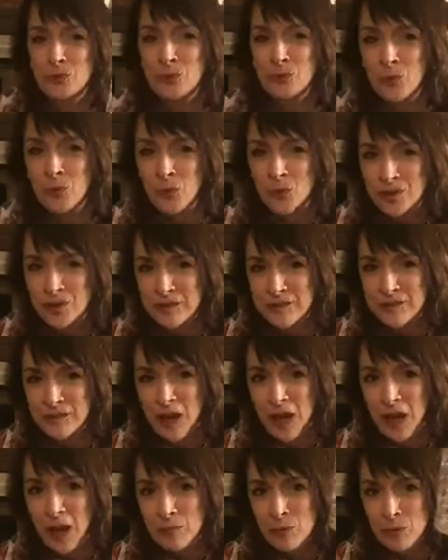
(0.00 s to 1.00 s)
of water, so
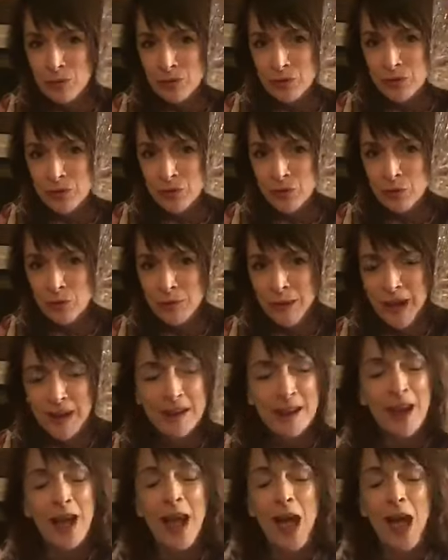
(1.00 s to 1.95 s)
I'm not doing too bad.